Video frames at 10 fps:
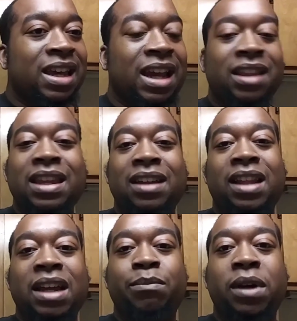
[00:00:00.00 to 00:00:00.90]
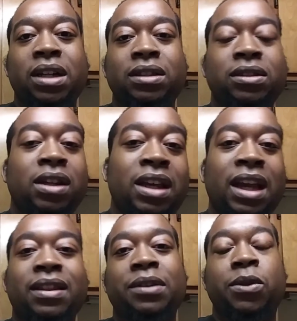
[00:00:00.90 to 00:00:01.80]
hit that like button,
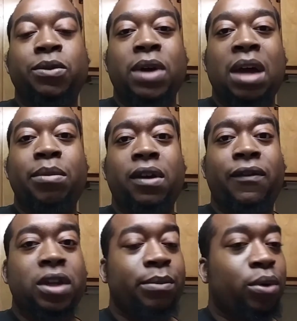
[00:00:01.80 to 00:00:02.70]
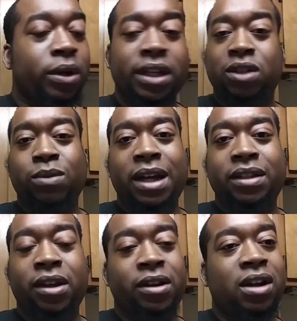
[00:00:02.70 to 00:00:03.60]
hit that subscribe button for your boy is right
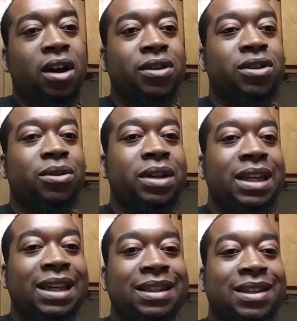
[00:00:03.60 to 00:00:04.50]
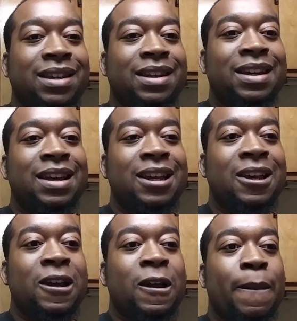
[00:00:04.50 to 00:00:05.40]
there, and also hit
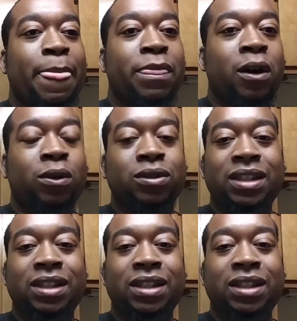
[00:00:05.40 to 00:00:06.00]
those